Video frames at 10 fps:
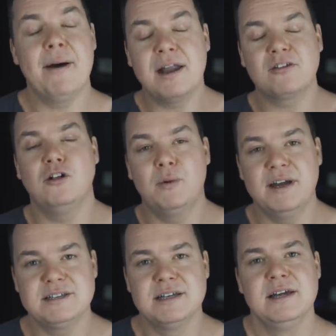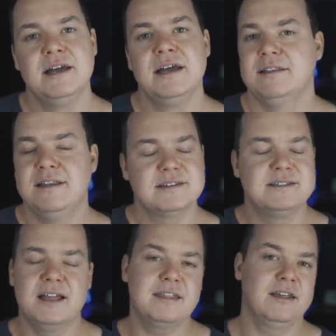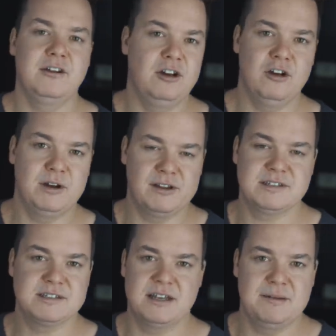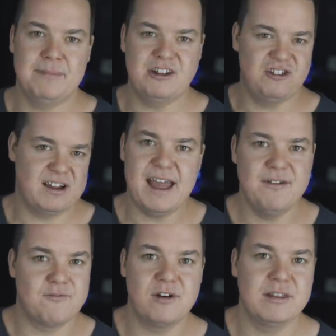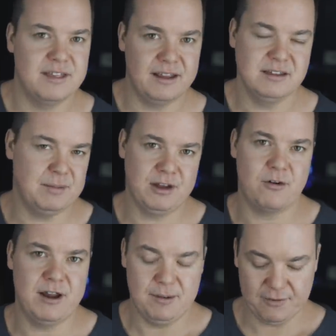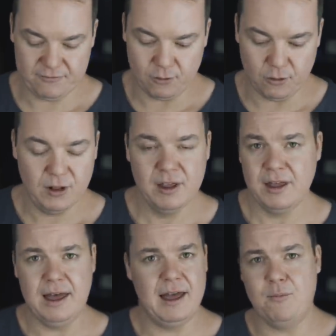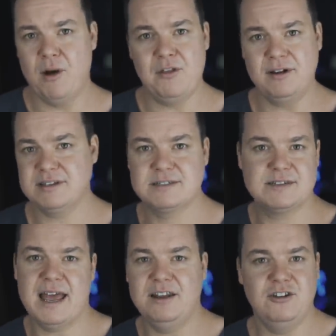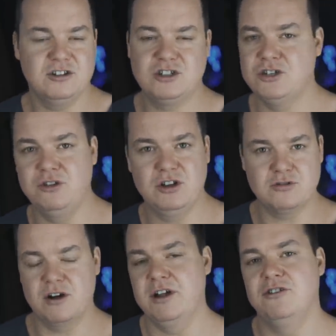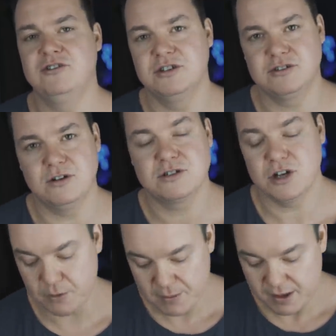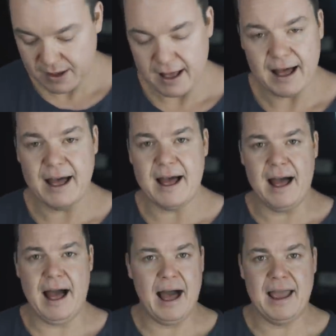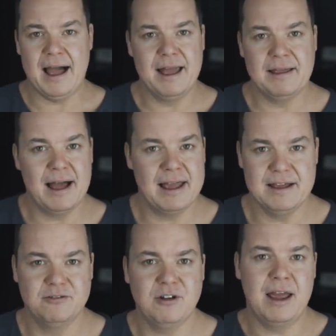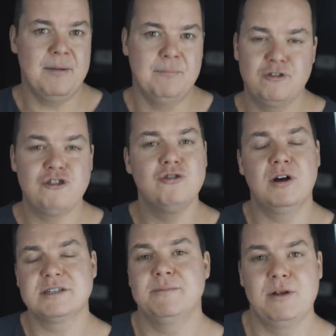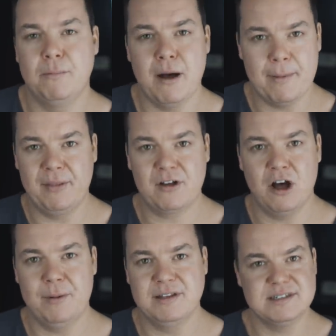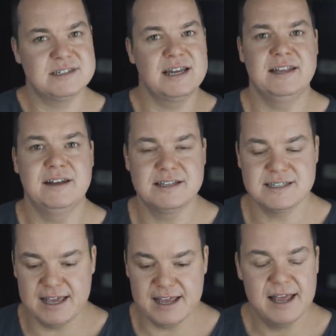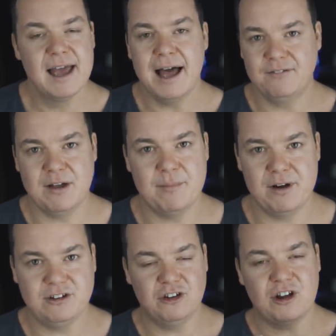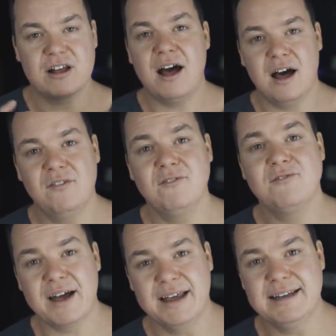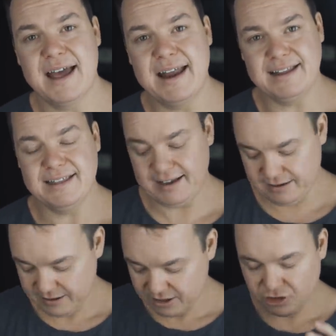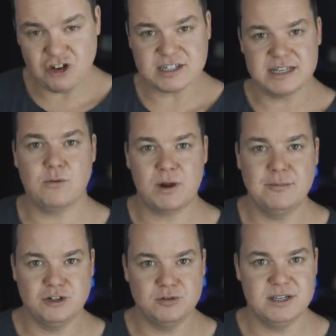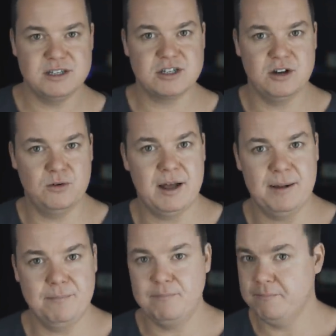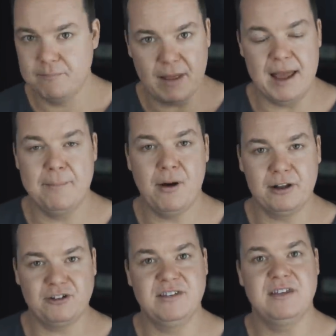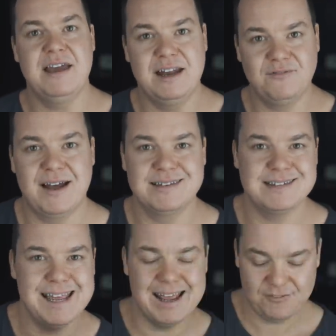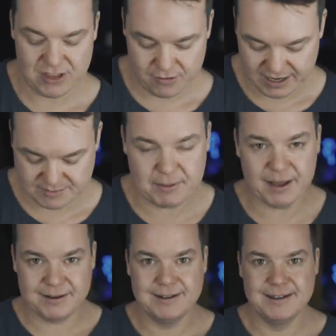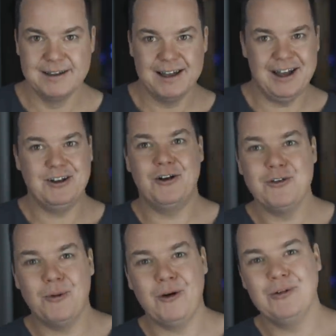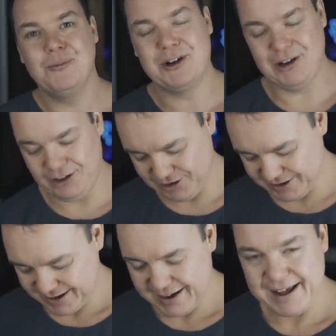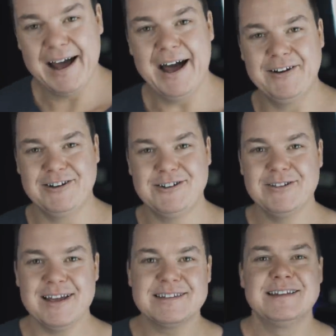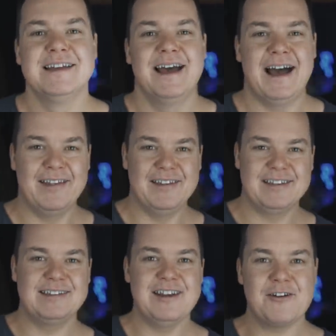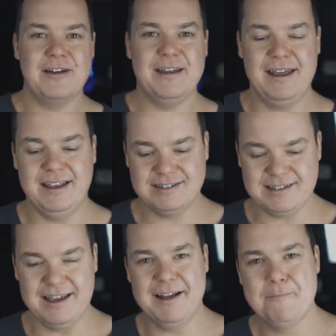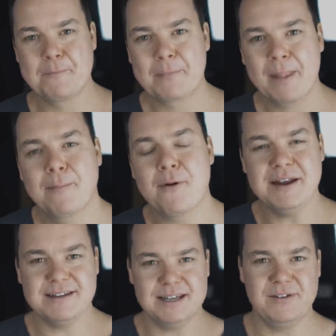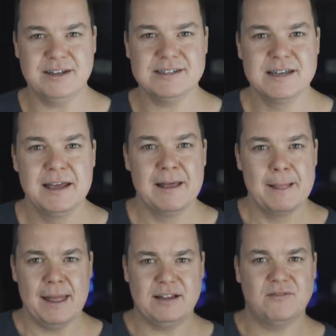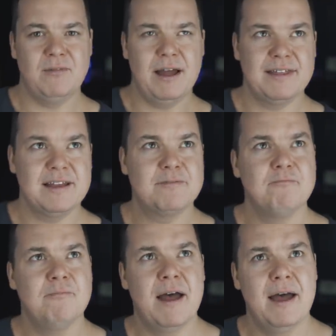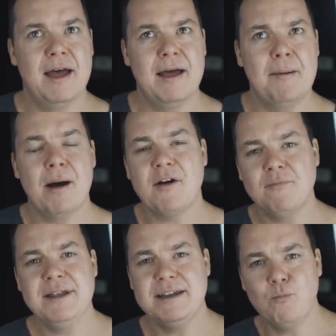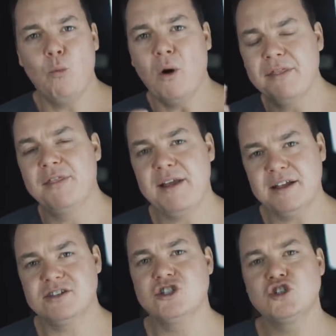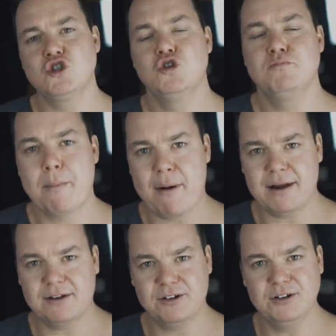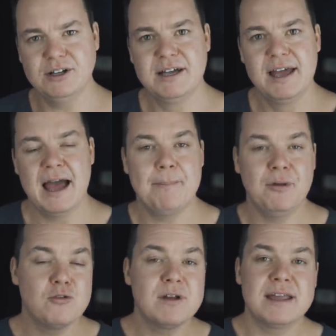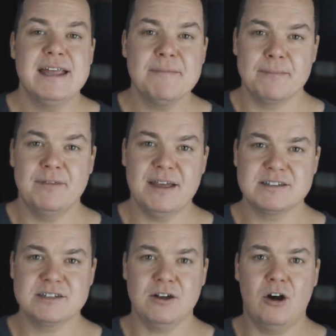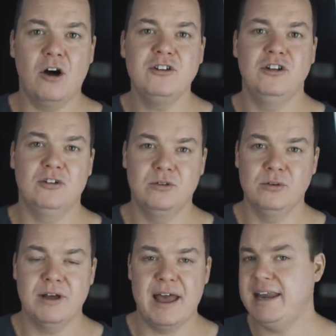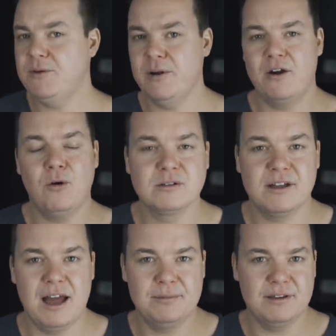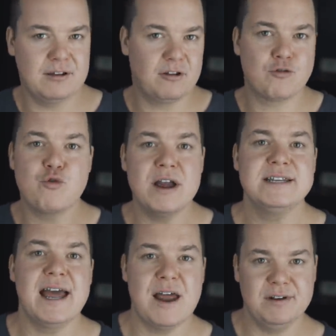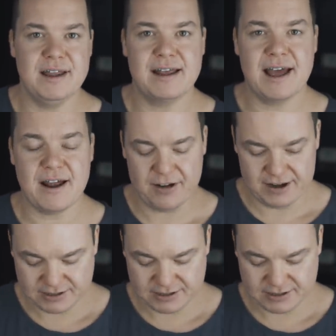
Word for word: But as always, there's nothing new under the sun in magic. Everything has been created before, uh, whether it's 10 years, two years, or 100 years old. So I, I, I, I am sure somebody will pop up in the comments and say that it's there. I've done my research. I can't find anything just like what I'm doing. So um, I apologize in advance if there is. But I know you all want to learn how to do this. And the secret is uh, pretty devious. It's, I think it's, uh, apart from needing one thing, it's super practical, uh, but you can keep this on you anywhere at all times as a great everyday carry.